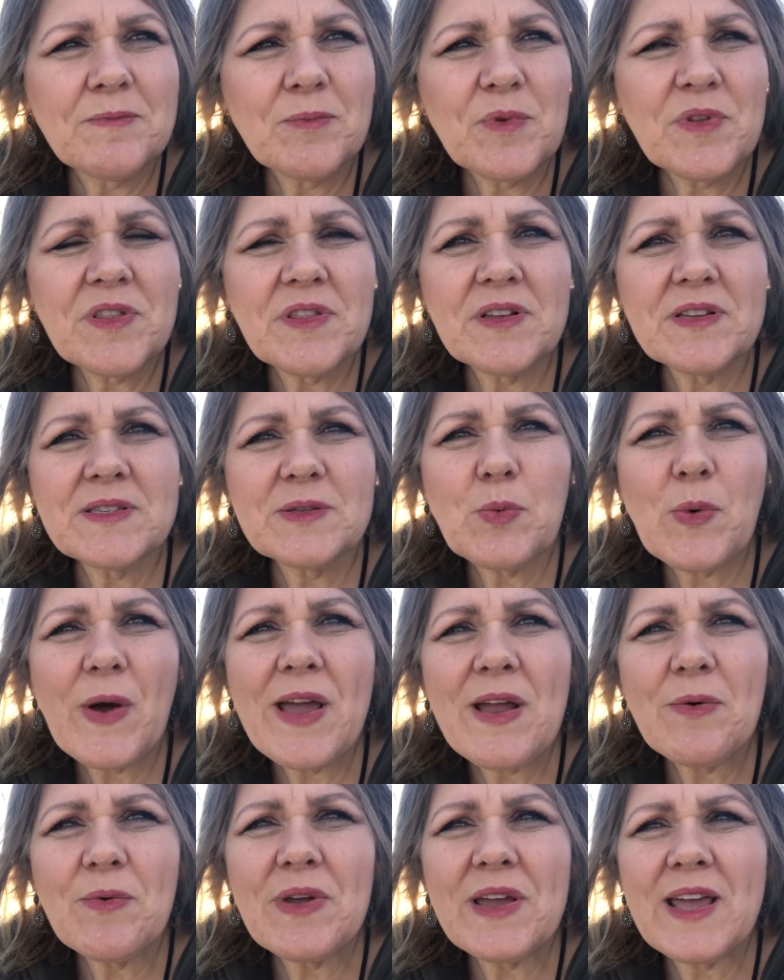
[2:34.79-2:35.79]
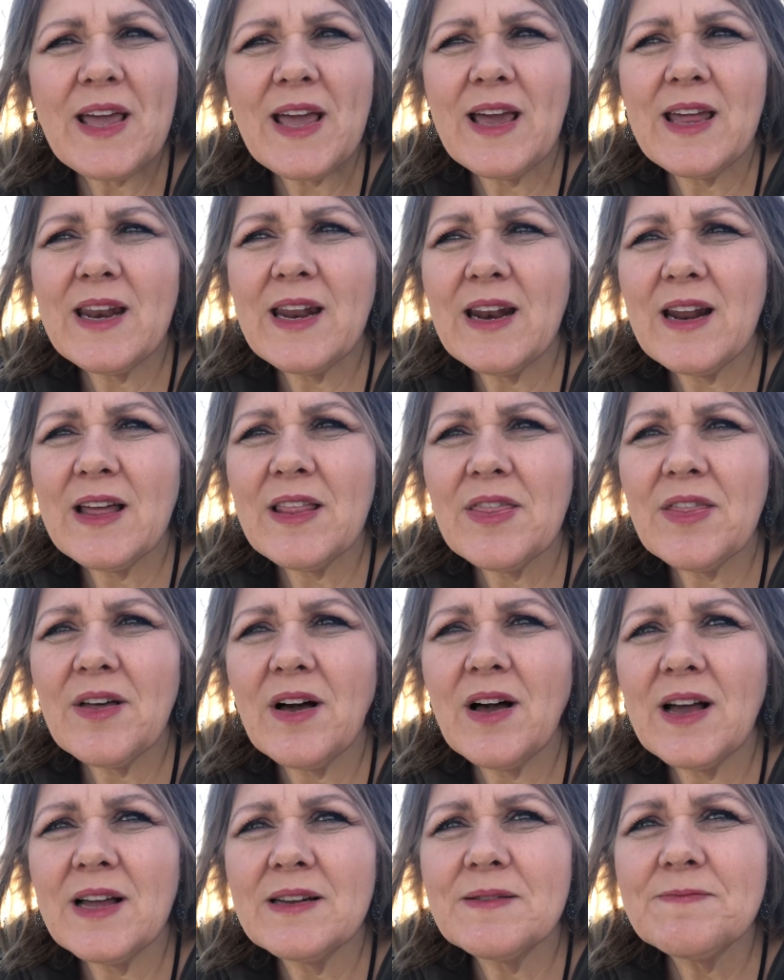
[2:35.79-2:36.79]
with this weight regain, and I
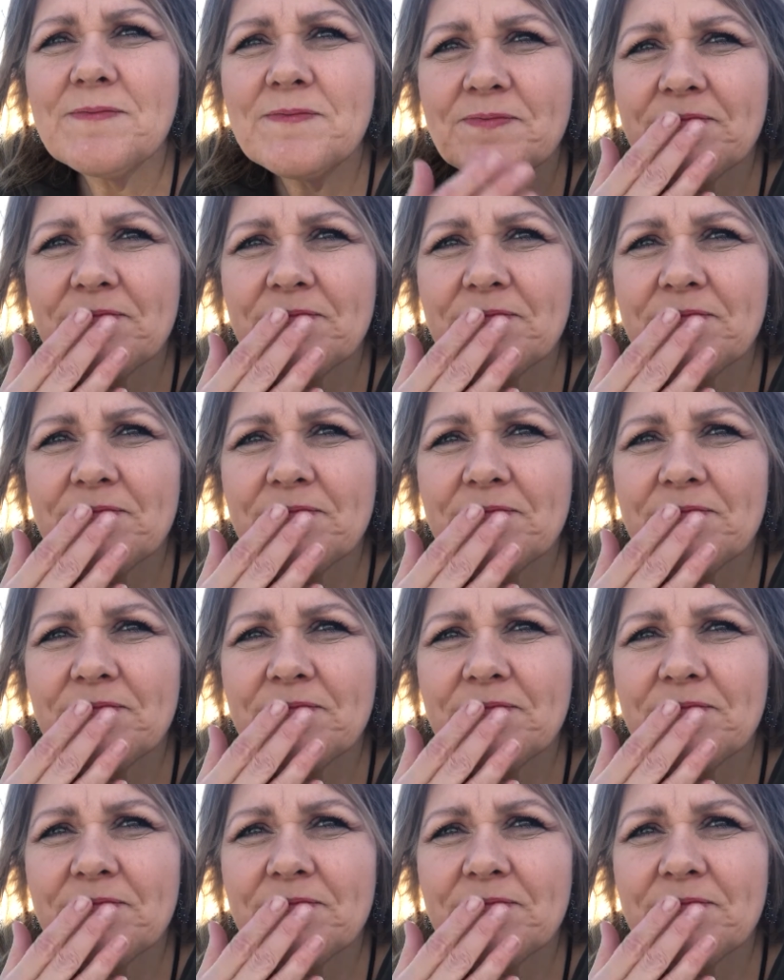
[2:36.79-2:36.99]
thought,